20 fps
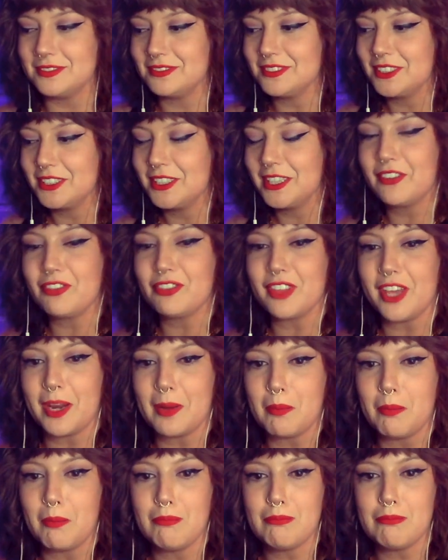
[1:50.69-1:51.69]
get that
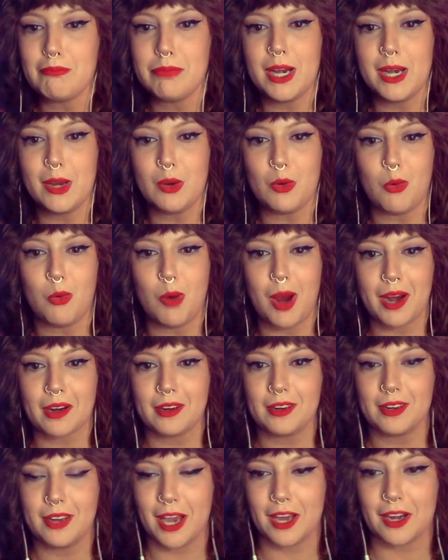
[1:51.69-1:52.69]
Billiwhack
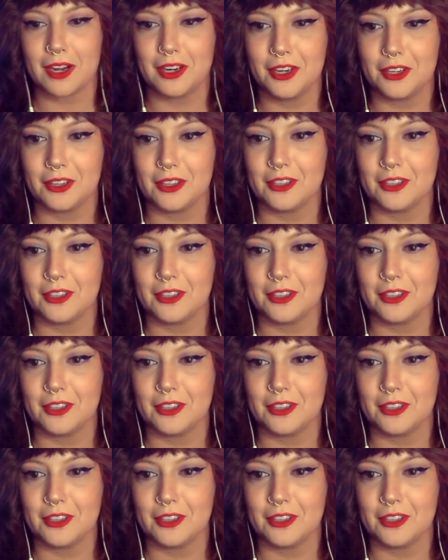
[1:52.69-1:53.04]
out of here.